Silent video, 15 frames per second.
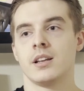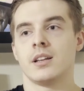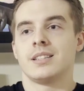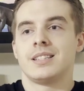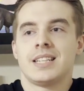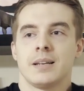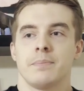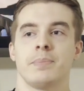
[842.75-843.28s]

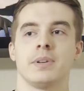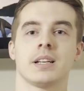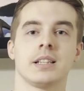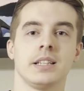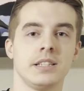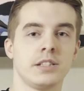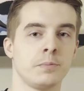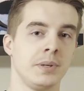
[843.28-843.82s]

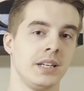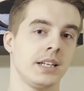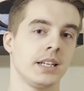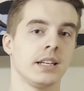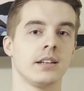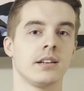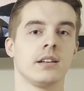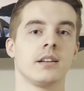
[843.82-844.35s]
Typically
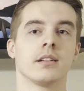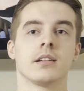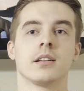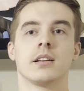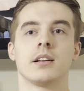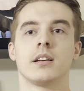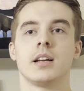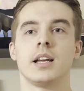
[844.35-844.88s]
speaking,
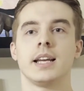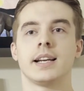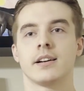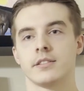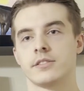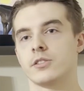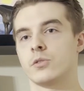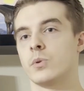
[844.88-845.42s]
a
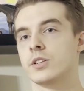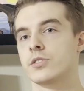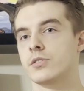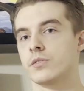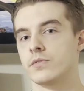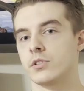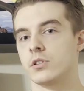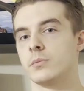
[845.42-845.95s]
consequential
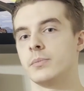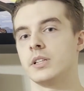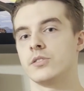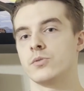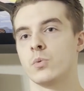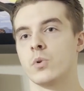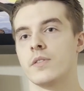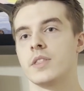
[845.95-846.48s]
verb is
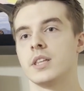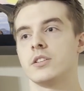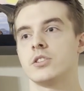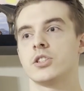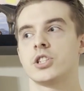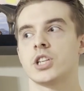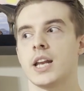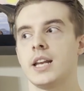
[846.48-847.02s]
one that
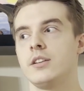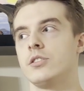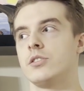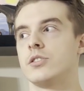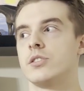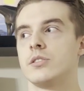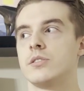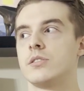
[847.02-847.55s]

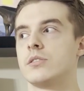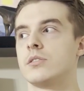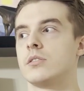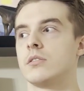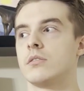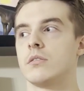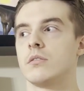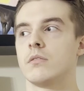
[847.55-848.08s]
changes
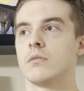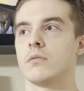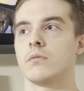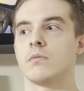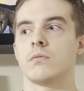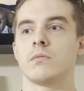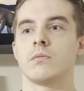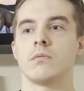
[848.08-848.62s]

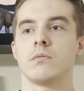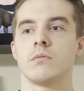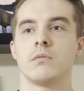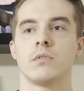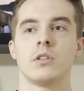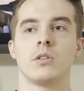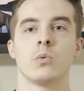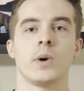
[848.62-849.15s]

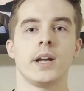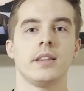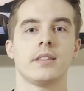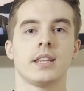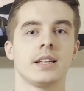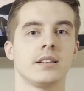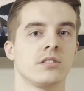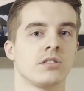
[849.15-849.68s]
the way
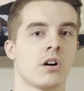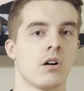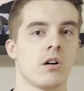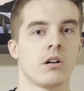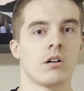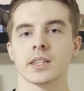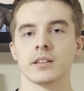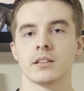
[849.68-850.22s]
things
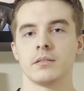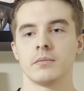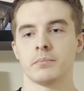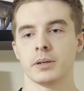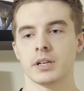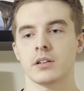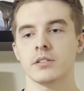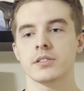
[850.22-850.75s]
are.
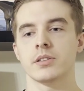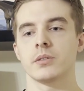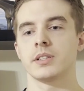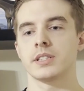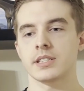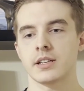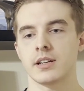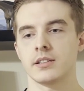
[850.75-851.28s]
But also
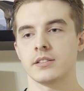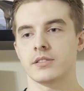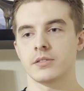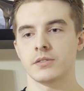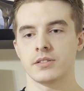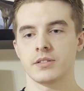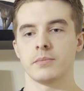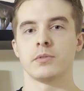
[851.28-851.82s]
it's not so
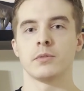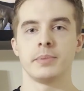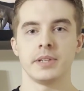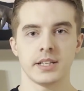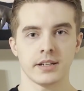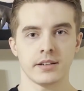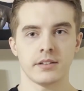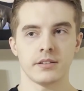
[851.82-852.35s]
simple
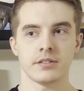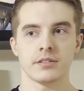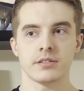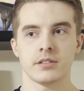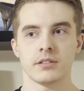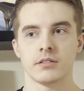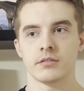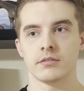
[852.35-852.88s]
because
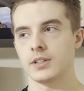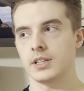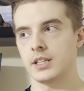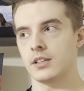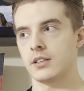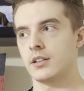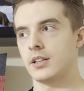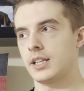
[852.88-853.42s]

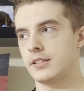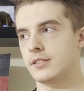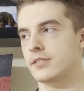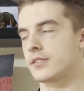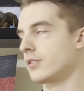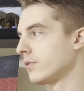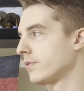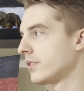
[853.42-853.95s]
in
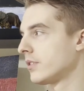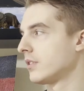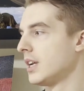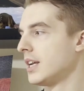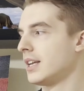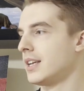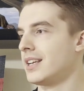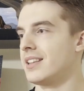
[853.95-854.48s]
Sylvan,
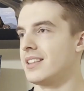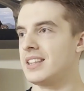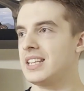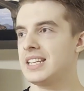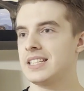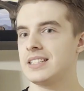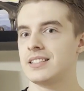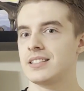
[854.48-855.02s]

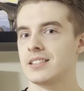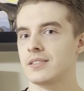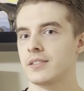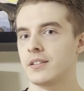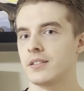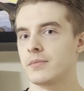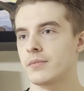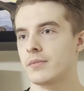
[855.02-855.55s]
these
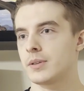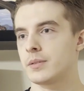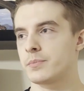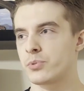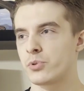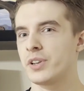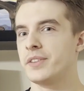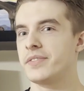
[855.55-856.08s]

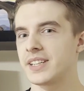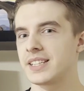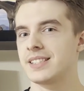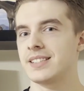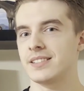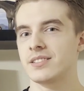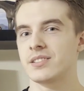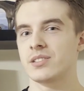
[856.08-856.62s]

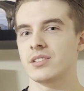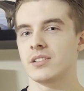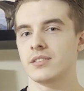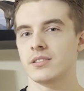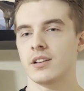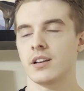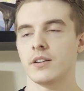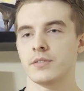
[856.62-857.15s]
prefixes
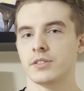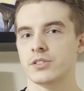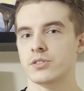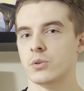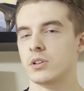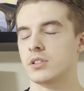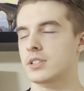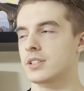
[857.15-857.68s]
of a
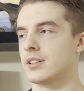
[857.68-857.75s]
sort